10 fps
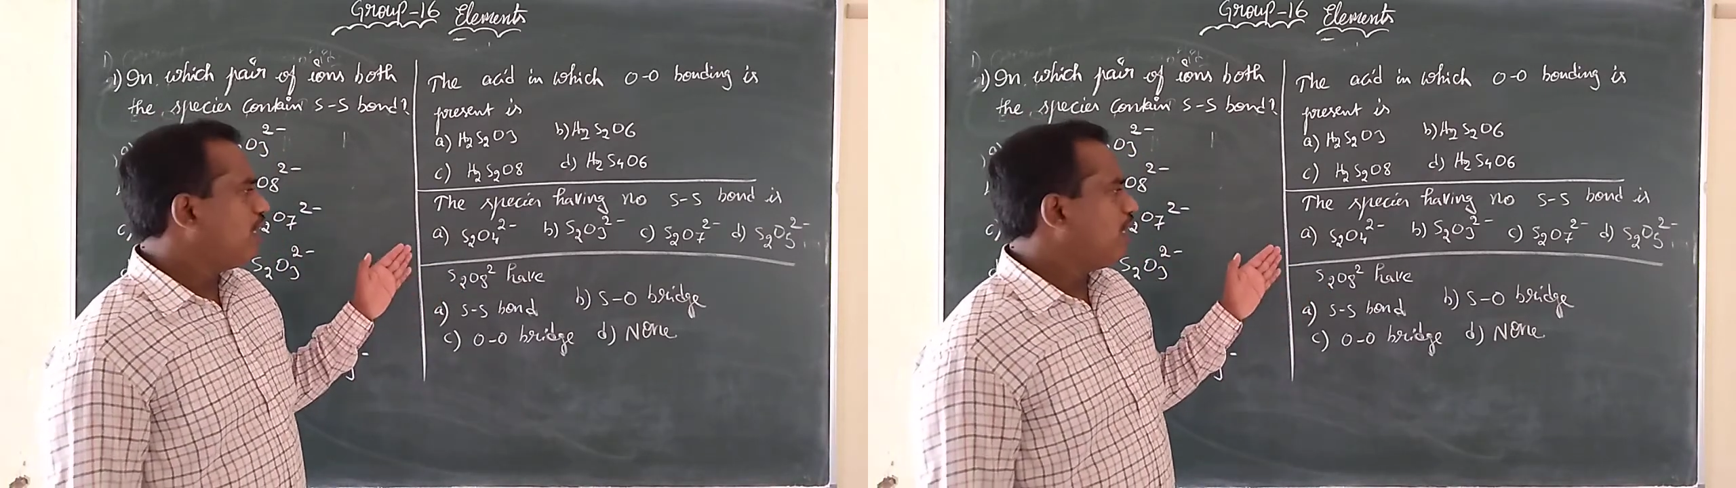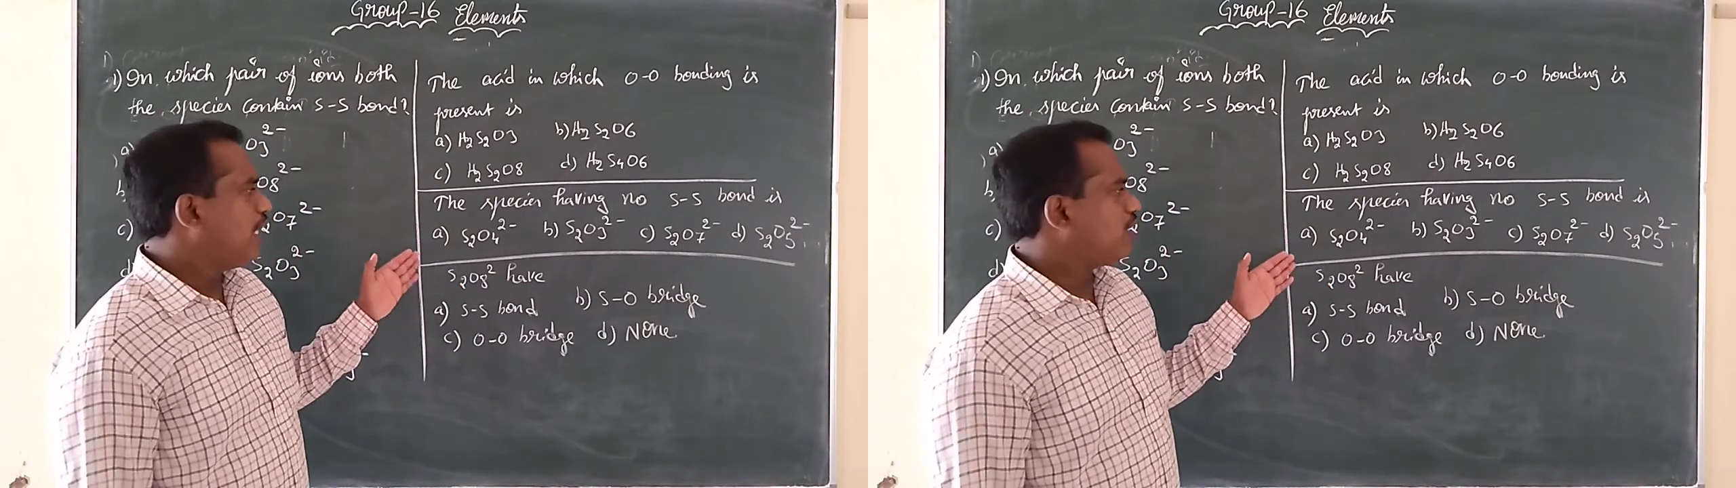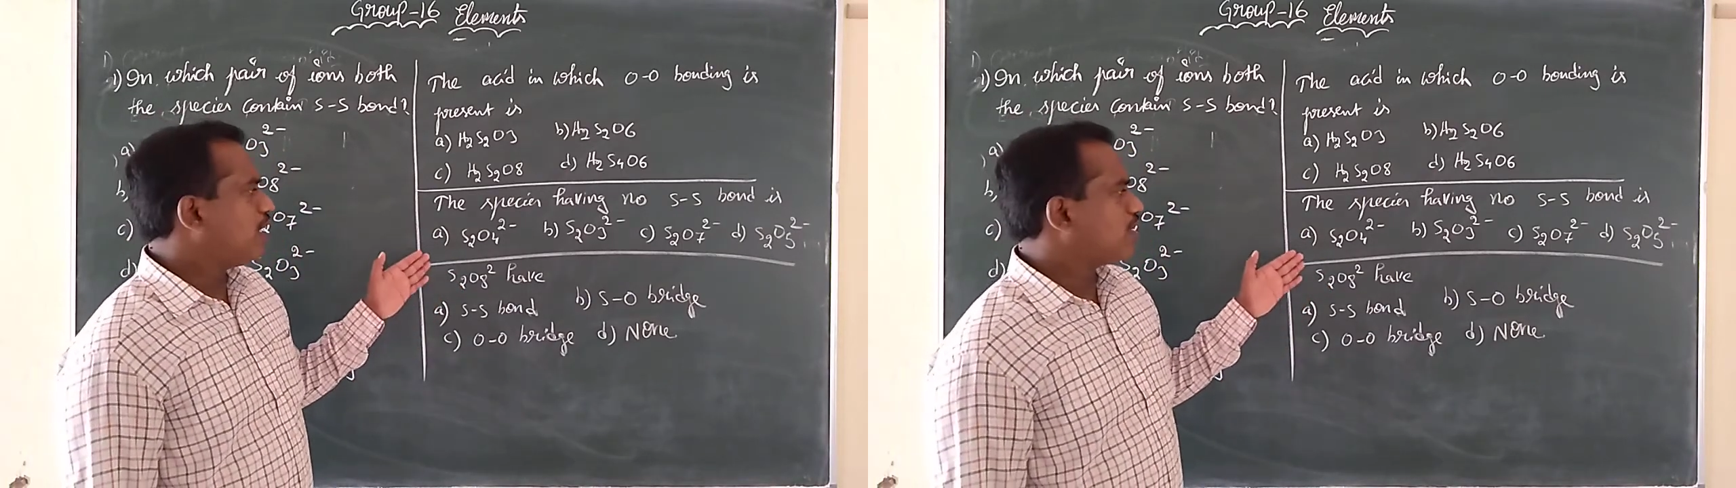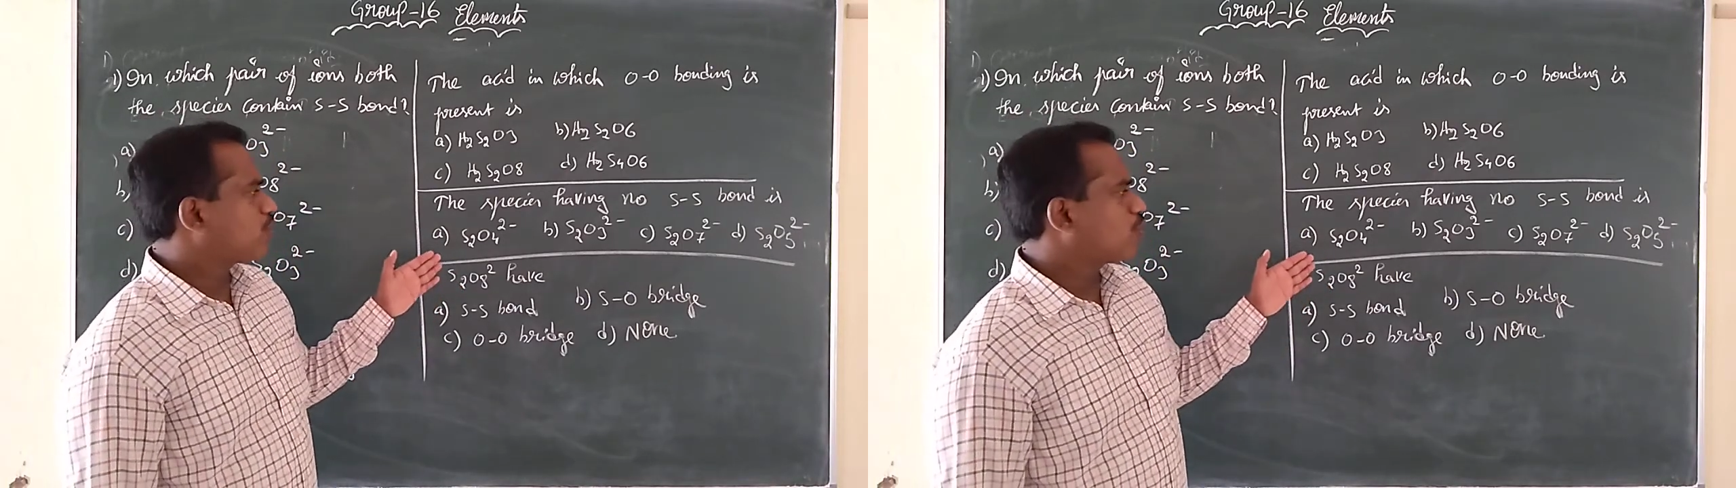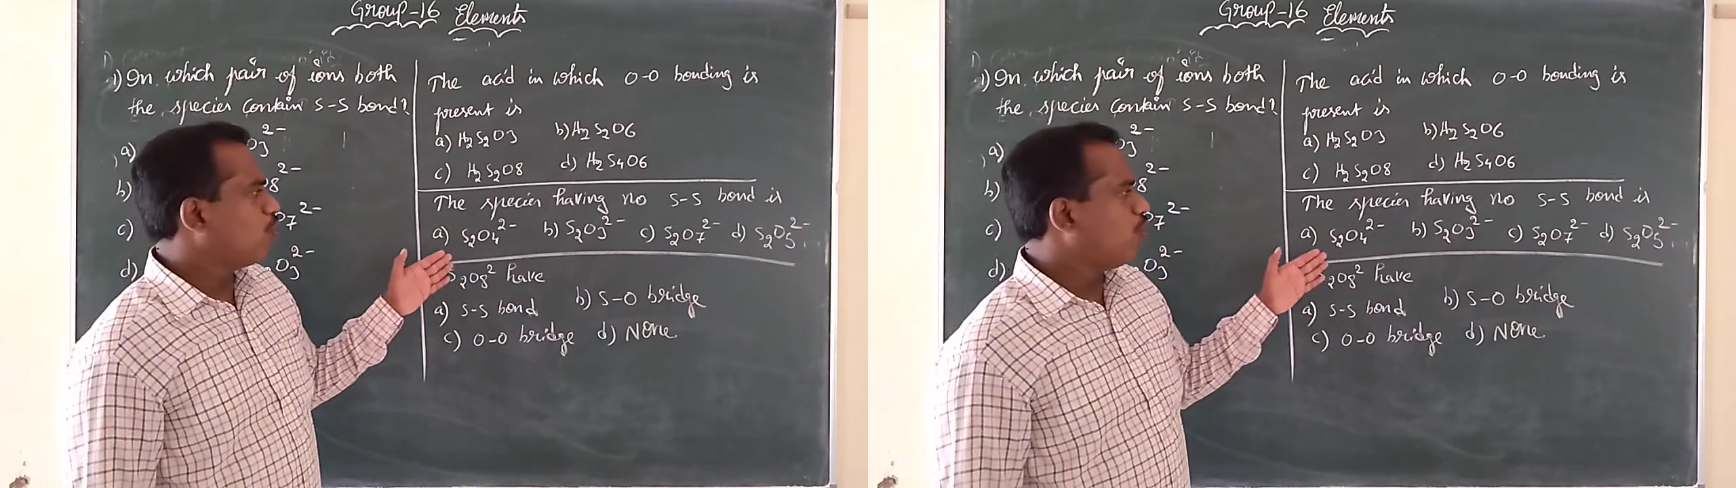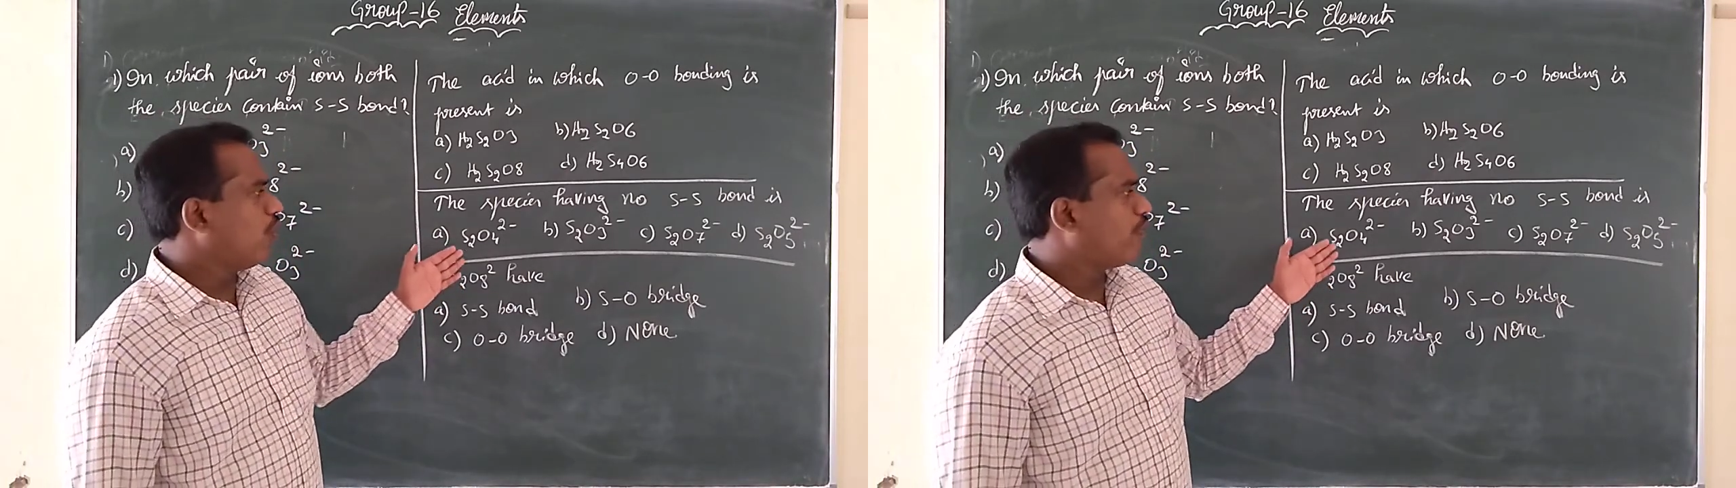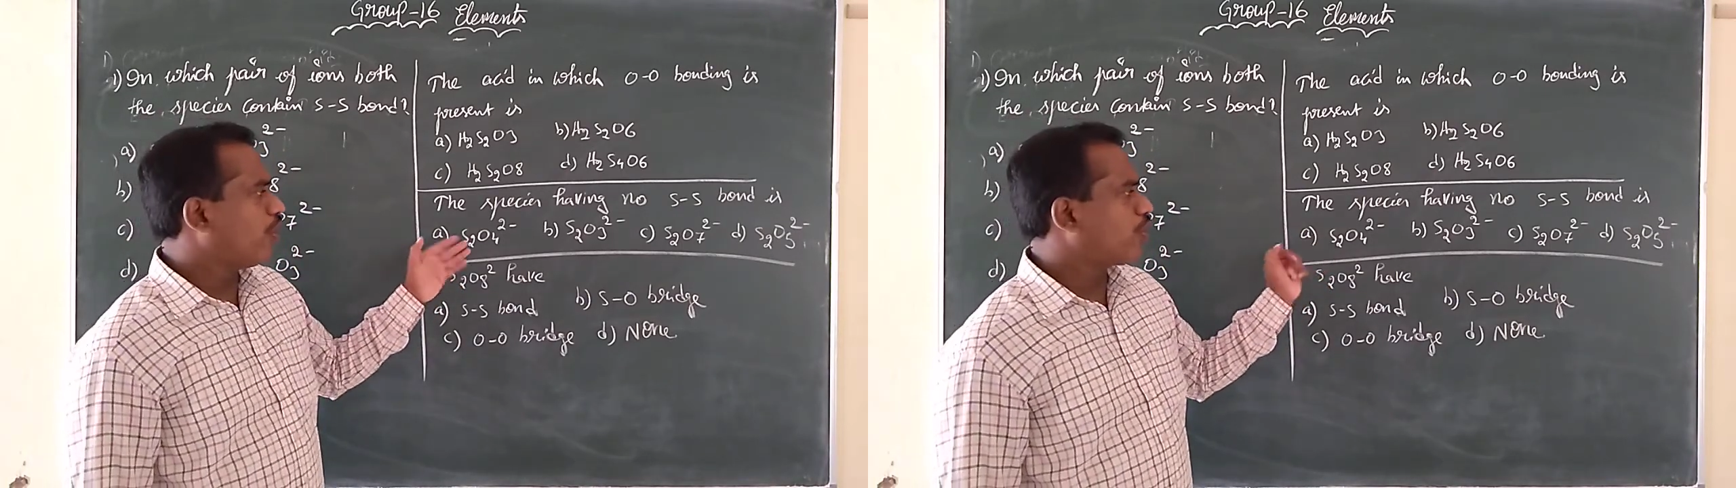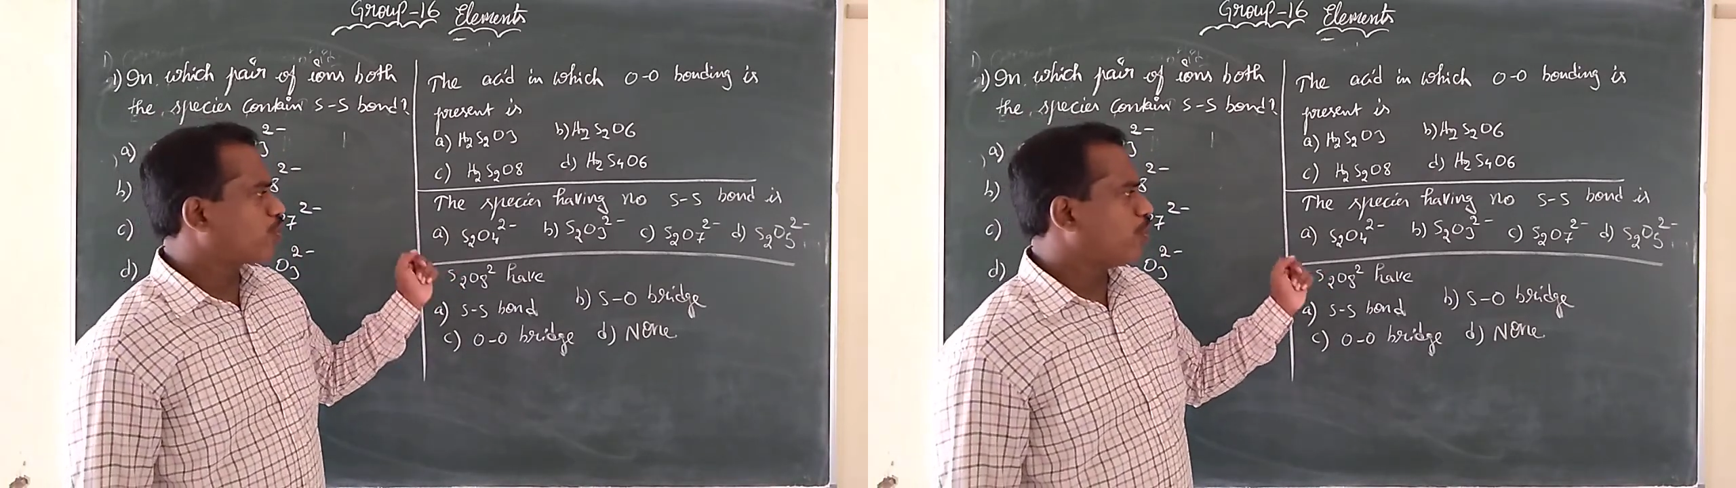
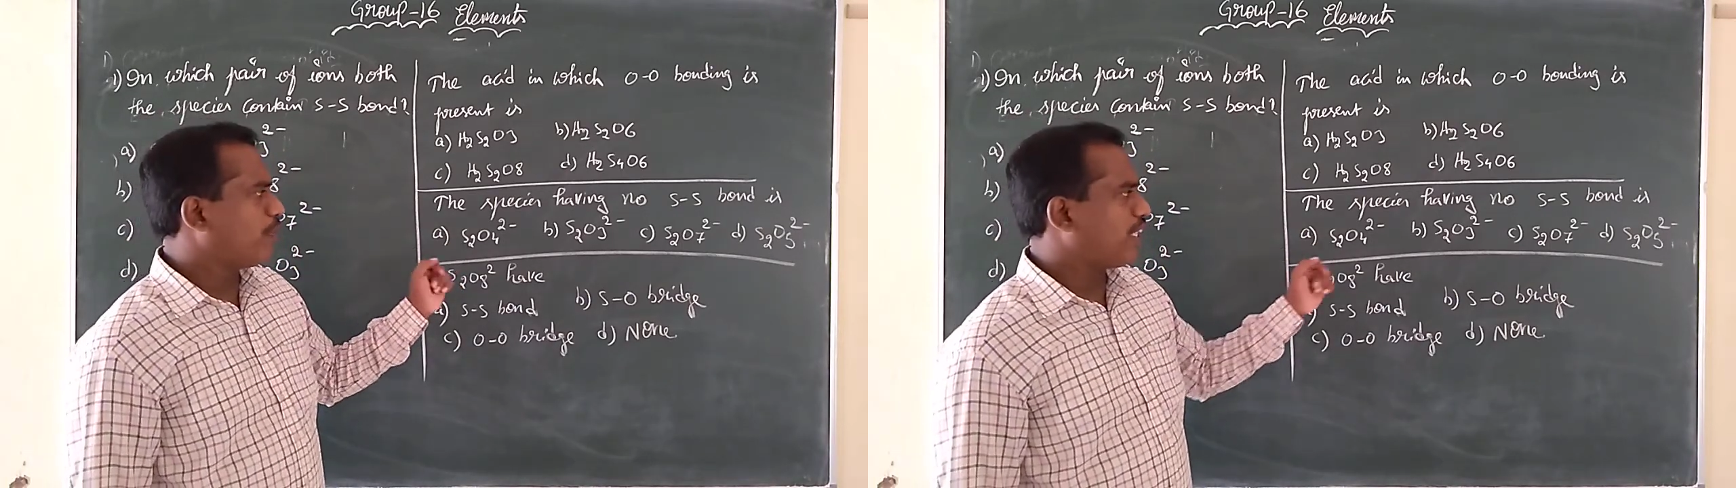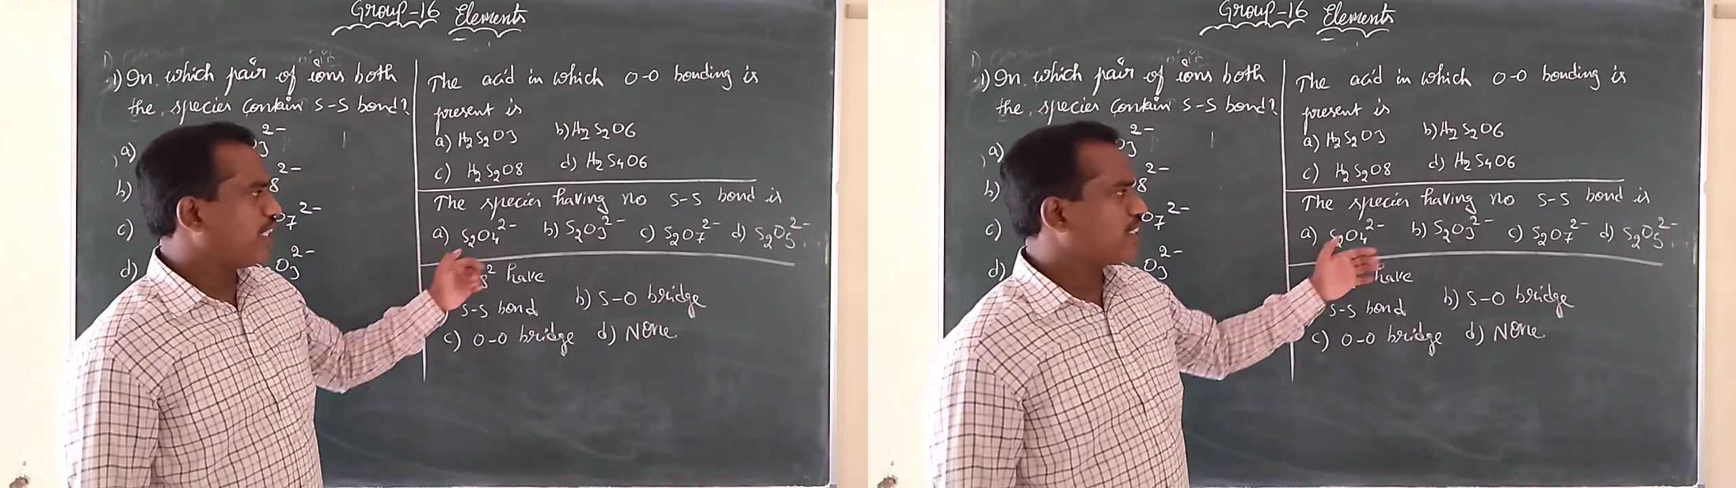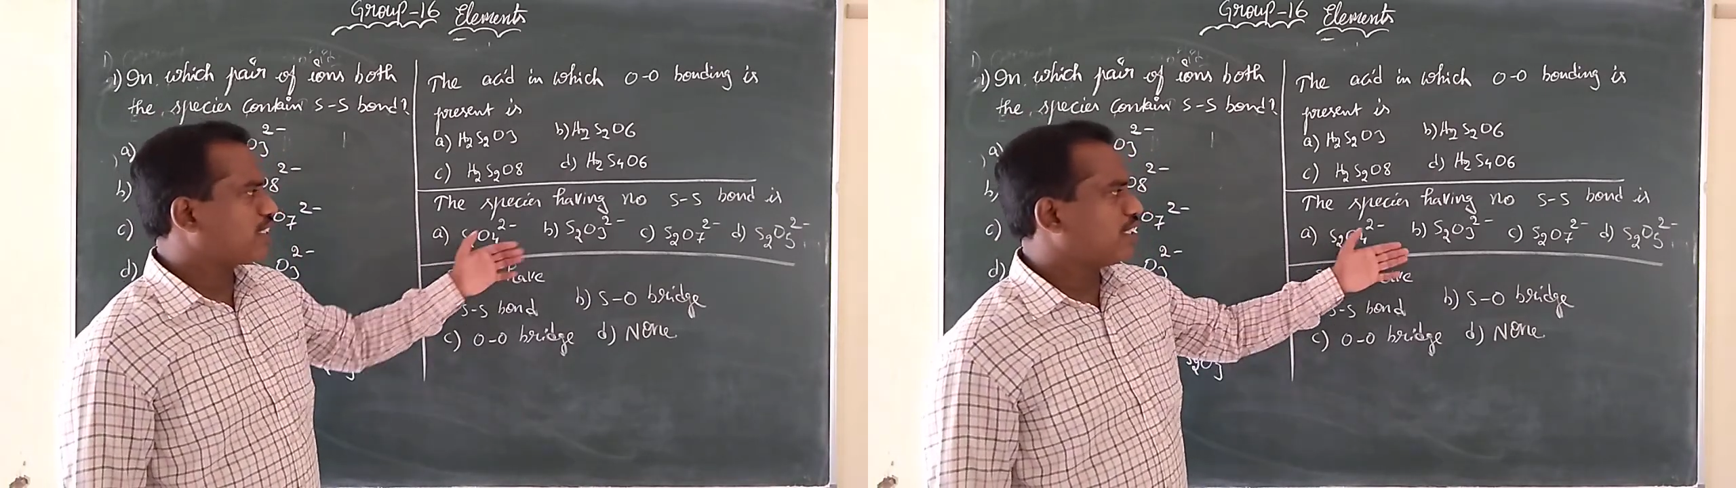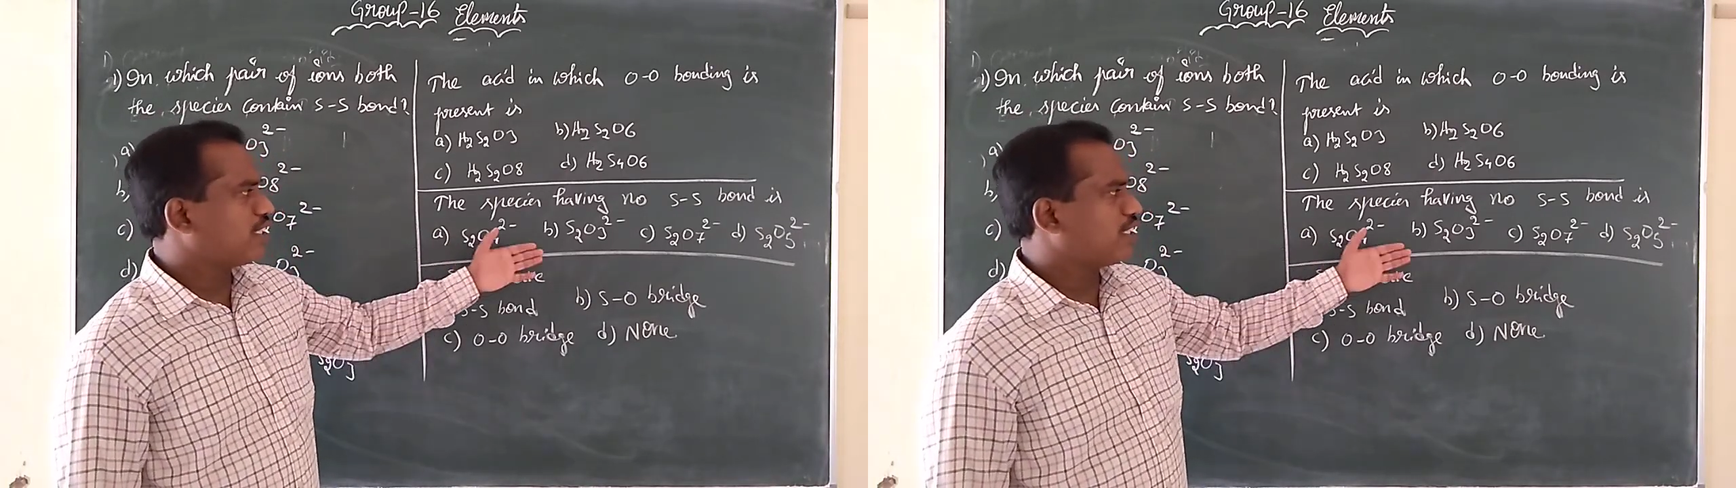S2O4 2 minus,